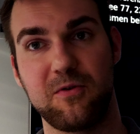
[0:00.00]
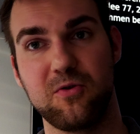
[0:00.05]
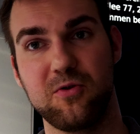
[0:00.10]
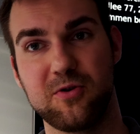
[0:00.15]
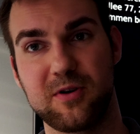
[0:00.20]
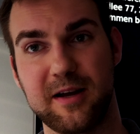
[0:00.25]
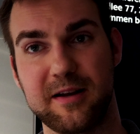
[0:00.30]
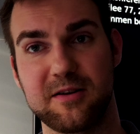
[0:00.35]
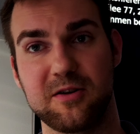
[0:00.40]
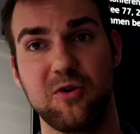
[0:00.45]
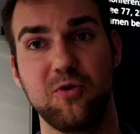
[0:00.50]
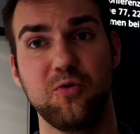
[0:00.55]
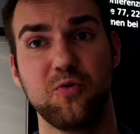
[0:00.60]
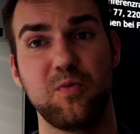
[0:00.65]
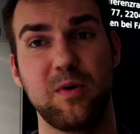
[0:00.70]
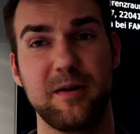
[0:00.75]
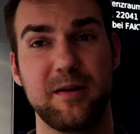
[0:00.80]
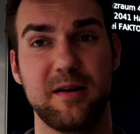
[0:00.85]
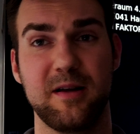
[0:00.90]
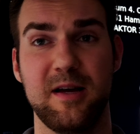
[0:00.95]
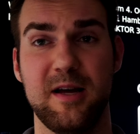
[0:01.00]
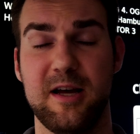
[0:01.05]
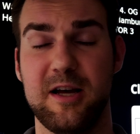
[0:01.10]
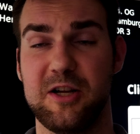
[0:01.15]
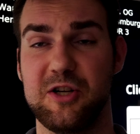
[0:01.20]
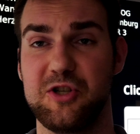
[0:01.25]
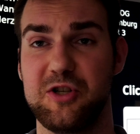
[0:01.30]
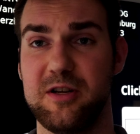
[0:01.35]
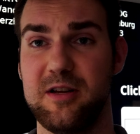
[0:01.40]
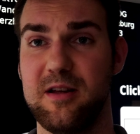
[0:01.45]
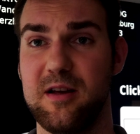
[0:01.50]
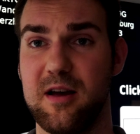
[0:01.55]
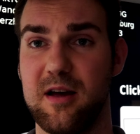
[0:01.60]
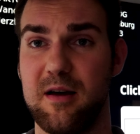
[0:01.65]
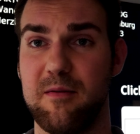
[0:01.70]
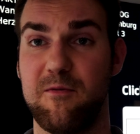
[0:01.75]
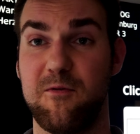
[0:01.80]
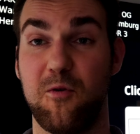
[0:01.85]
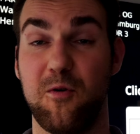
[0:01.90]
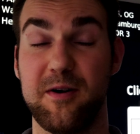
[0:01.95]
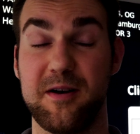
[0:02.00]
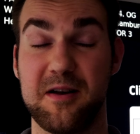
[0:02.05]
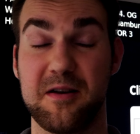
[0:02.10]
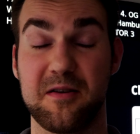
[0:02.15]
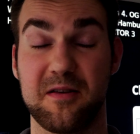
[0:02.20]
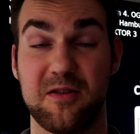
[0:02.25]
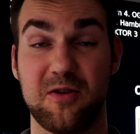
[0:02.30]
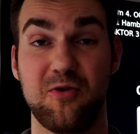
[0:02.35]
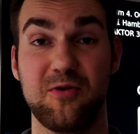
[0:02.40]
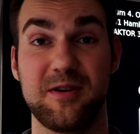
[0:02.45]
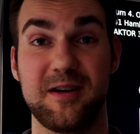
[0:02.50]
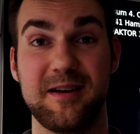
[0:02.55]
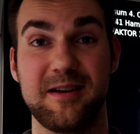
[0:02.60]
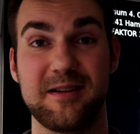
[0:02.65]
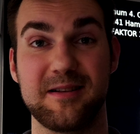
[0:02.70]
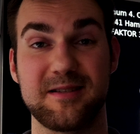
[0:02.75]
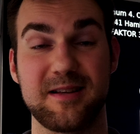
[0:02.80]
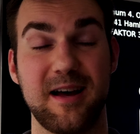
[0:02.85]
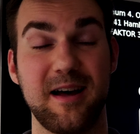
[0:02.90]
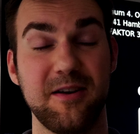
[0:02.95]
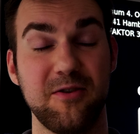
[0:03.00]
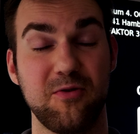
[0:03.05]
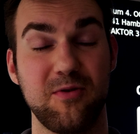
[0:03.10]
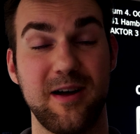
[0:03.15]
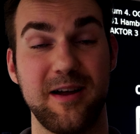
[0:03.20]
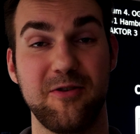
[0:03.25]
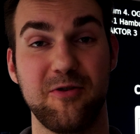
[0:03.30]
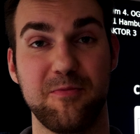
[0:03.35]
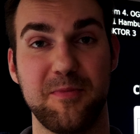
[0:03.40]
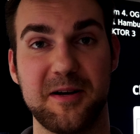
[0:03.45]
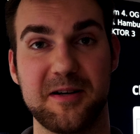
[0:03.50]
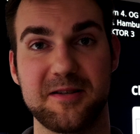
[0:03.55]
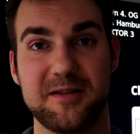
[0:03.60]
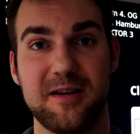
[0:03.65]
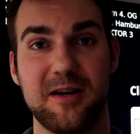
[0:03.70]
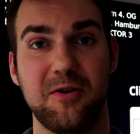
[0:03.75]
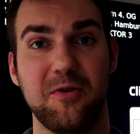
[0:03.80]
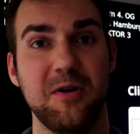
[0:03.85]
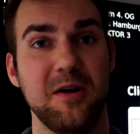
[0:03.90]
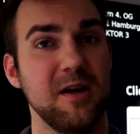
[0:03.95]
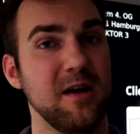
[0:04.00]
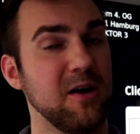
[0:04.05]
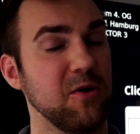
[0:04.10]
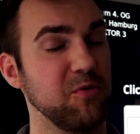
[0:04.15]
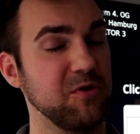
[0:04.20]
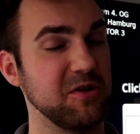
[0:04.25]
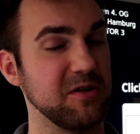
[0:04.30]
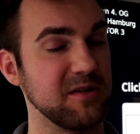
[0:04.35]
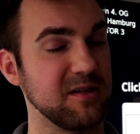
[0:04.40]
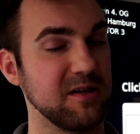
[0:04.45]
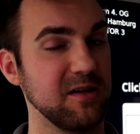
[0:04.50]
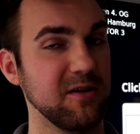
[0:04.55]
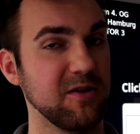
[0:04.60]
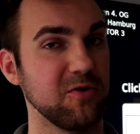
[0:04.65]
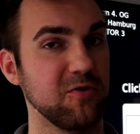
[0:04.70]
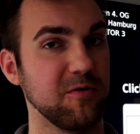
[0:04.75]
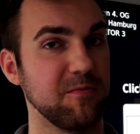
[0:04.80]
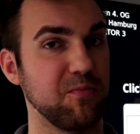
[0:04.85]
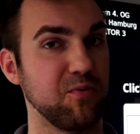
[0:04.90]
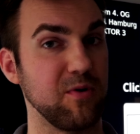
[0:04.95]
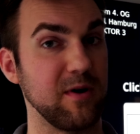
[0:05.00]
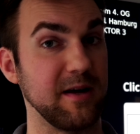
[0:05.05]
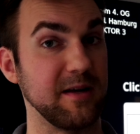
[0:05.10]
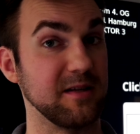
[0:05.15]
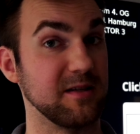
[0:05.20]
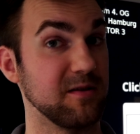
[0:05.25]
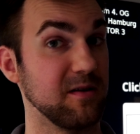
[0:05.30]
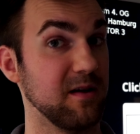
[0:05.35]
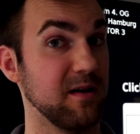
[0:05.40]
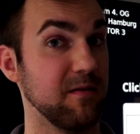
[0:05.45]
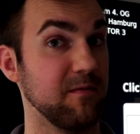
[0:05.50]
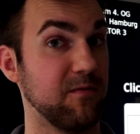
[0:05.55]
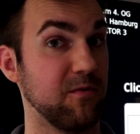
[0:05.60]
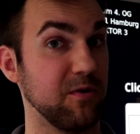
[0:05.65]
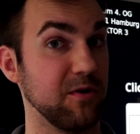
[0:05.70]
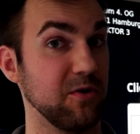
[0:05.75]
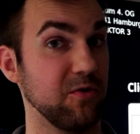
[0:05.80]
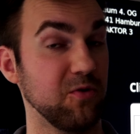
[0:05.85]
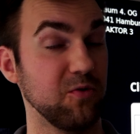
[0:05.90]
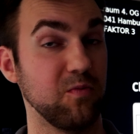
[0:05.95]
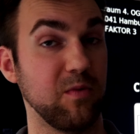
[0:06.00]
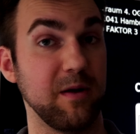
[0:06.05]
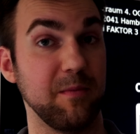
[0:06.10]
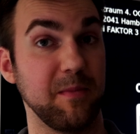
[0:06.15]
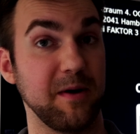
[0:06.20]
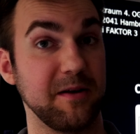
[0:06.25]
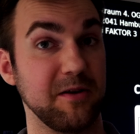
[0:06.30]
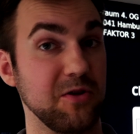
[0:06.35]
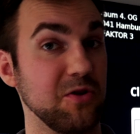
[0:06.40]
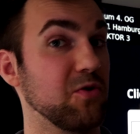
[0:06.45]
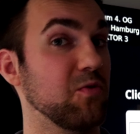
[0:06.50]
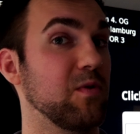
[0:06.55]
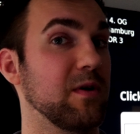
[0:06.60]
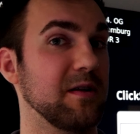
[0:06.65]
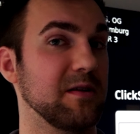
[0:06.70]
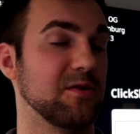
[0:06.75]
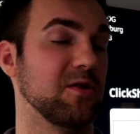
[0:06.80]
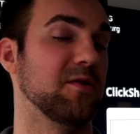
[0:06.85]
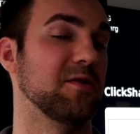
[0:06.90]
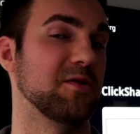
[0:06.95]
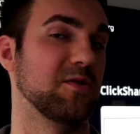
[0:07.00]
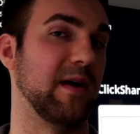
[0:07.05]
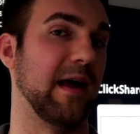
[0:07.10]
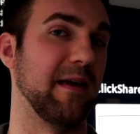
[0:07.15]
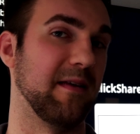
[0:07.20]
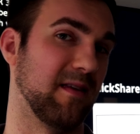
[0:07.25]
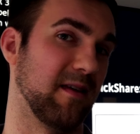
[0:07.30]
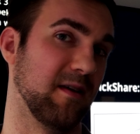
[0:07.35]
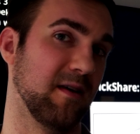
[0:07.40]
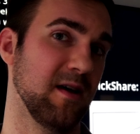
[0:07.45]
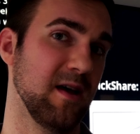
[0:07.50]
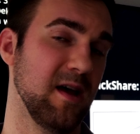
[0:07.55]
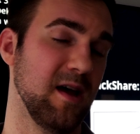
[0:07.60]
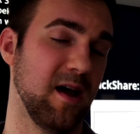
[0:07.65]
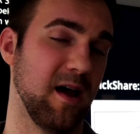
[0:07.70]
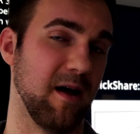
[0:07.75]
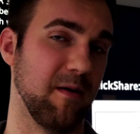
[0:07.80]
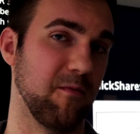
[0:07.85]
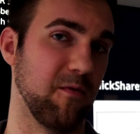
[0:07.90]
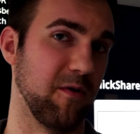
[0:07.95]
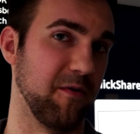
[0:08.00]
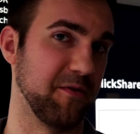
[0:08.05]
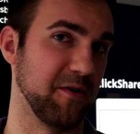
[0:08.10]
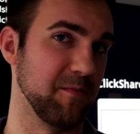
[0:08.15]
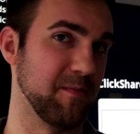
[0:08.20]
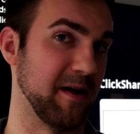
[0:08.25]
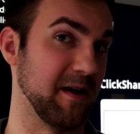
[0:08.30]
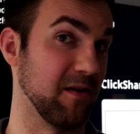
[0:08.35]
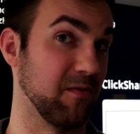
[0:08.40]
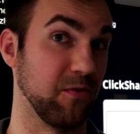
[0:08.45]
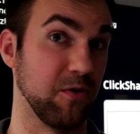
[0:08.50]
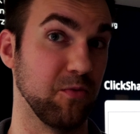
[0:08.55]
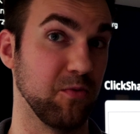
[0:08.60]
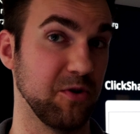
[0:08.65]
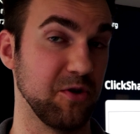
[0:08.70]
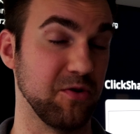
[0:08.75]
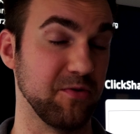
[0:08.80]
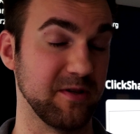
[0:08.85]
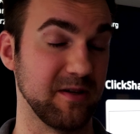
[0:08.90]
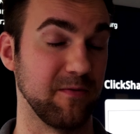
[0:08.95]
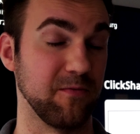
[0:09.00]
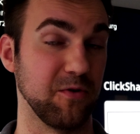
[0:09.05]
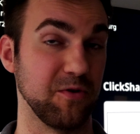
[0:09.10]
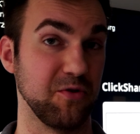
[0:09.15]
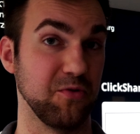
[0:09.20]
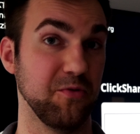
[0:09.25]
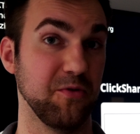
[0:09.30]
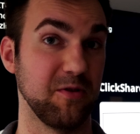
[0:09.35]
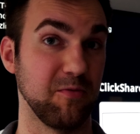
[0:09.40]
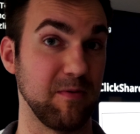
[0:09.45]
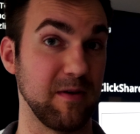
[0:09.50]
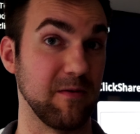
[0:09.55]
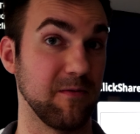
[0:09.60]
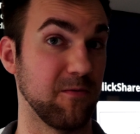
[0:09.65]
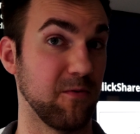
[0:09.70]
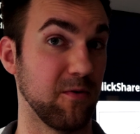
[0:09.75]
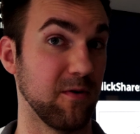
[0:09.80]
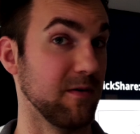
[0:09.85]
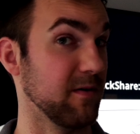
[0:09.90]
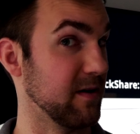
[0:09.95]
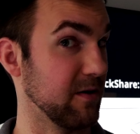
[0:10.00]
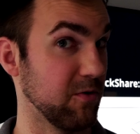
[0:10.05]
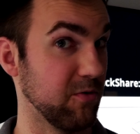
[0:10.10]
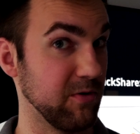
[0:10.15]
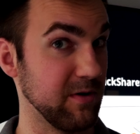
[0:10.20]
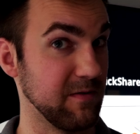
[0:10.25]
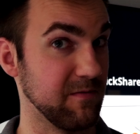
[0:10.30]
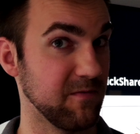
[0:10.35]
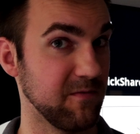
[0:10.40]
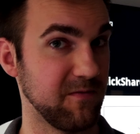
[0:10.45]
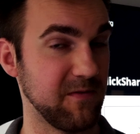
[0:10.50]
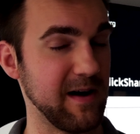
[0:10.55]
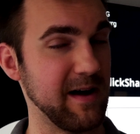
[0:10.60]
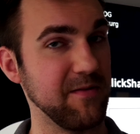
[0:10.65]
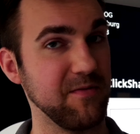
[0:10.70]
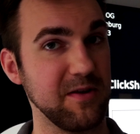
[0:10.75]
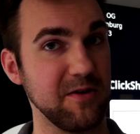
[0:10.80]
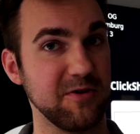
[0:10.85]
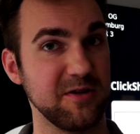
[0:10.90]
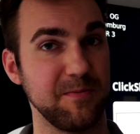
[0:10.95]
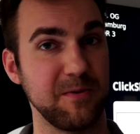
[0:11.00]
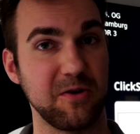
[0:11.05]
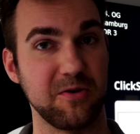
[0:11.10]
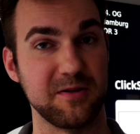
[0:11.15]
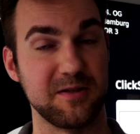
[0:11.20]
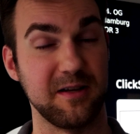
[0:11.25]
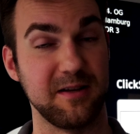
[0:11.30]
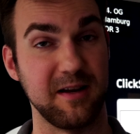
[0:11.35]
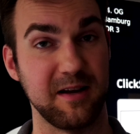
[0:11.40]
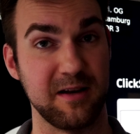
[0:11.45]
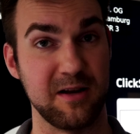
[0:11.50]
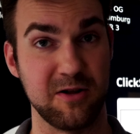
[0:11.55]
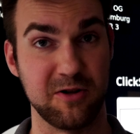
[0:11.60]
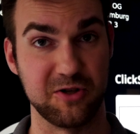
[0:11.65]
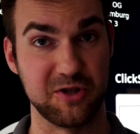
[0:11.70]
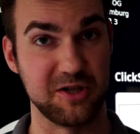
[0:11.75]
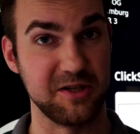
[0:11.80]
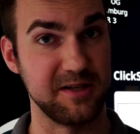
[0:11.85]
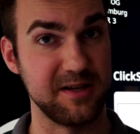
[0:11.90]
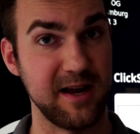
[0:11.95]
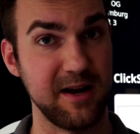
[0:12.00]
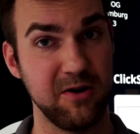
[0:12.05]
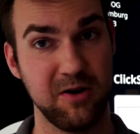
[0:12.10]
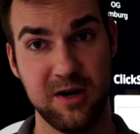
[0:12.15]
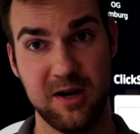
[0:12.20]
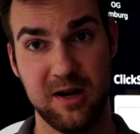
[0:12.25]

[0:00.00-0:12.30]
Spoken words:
you look at the old one, the G413, it's under $100 now, which is still a good price for the old one, but the new one is also, I think, worth the money if you will use it for 2, 3, 4 or even 5 years, because the technology is there.